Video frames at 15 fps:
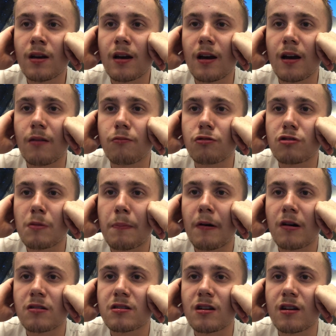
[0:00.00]
Will
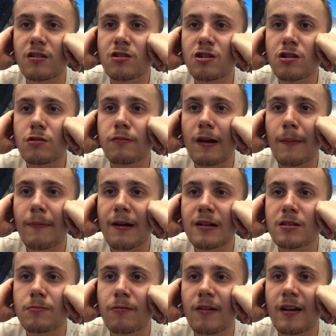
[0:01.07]
depart at
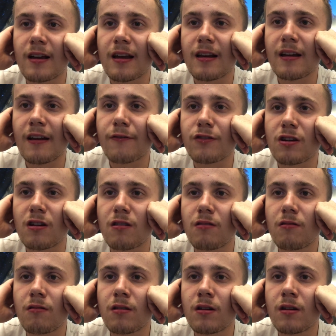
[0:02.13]
3:20 in the
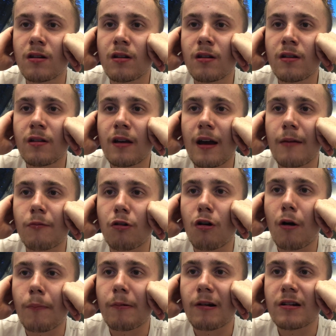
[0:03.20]
afternoon and will
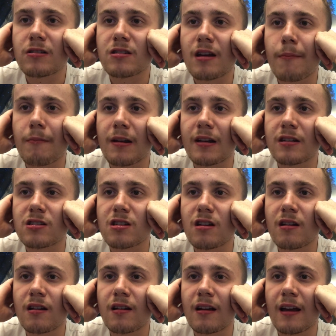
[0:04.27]
operate 10 minutes
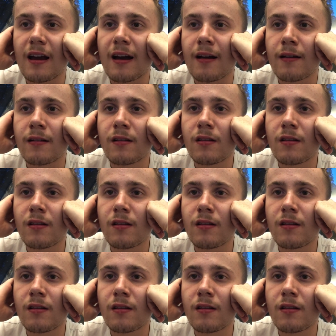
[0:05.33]
earlier.